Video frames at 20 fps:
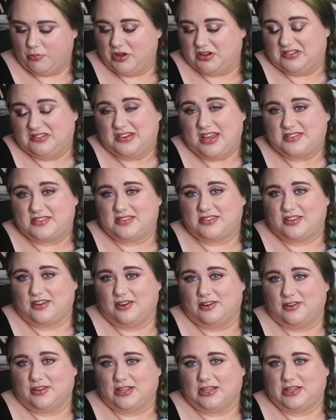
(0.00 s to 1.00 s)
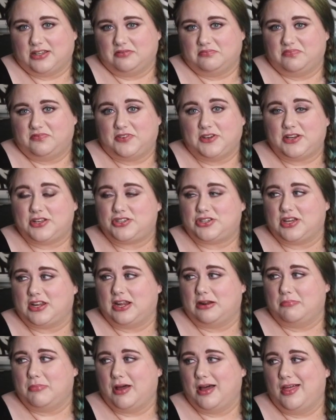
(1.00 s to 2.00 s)
wouldn't necessarily finish
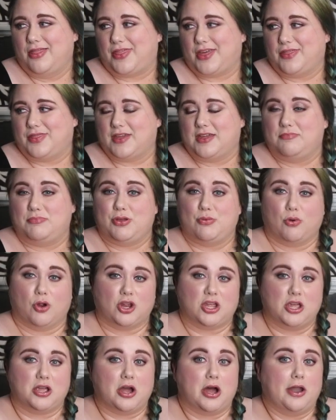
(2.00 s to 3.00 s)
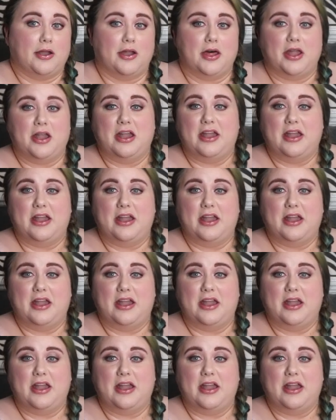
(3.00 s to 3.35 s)
it in a month and then be working on